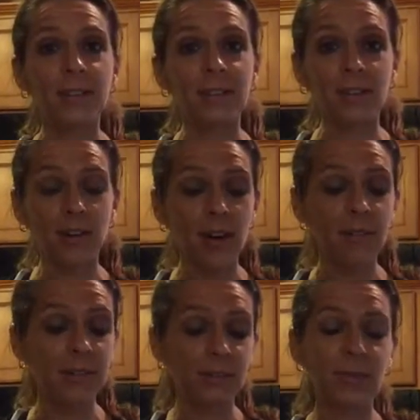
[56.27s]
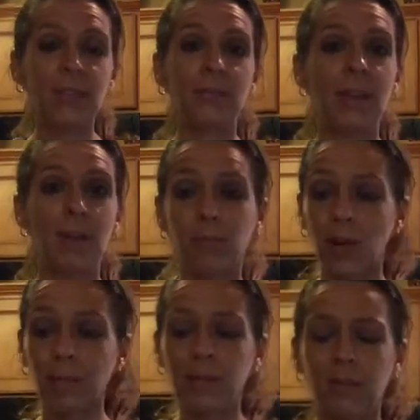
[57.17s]
to start off this recipe, I
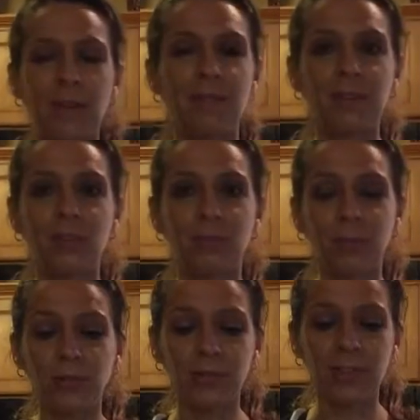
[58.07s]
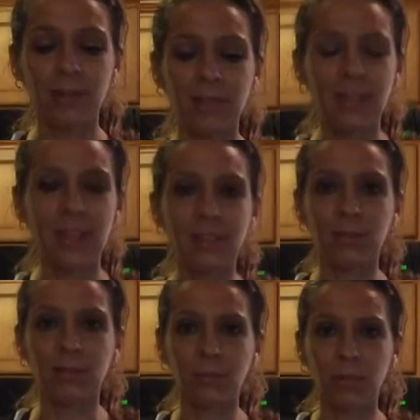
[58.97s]
prepped all my vegetables and everything,
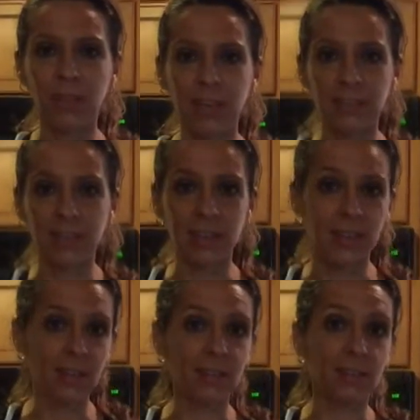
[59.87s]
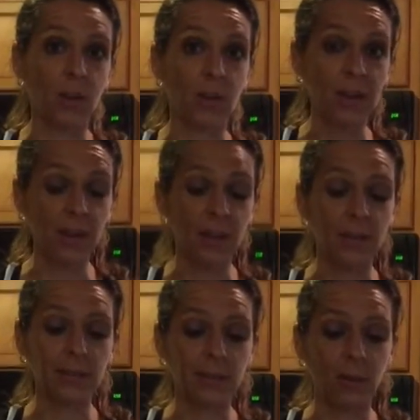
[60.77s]
so it's really easy to get this going and on
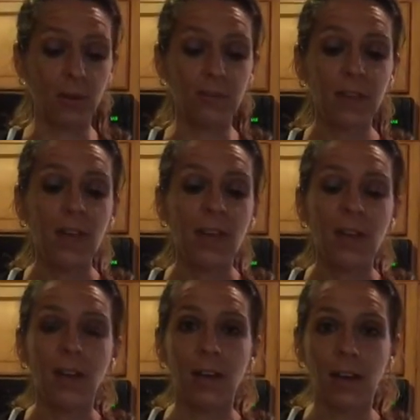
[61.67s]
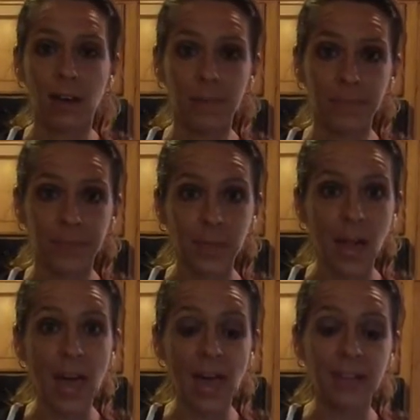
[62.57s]
the stove. I
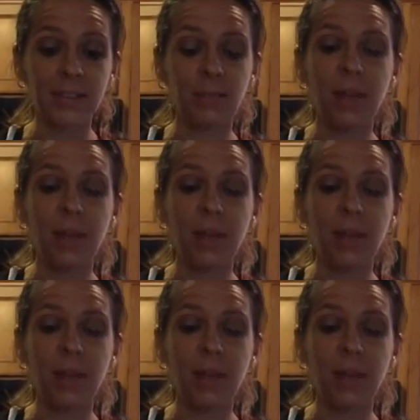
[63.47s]
had some